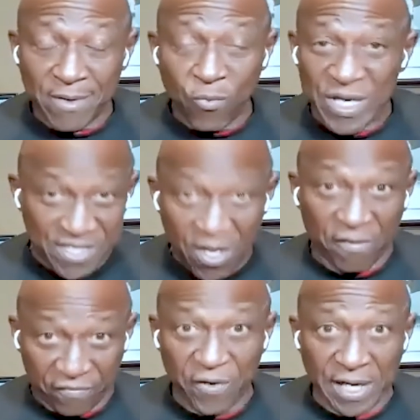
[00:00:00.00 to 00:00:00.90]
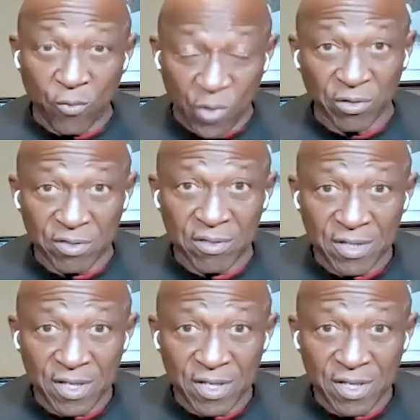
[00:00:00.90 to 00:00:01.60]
We saw the freak, Wilt.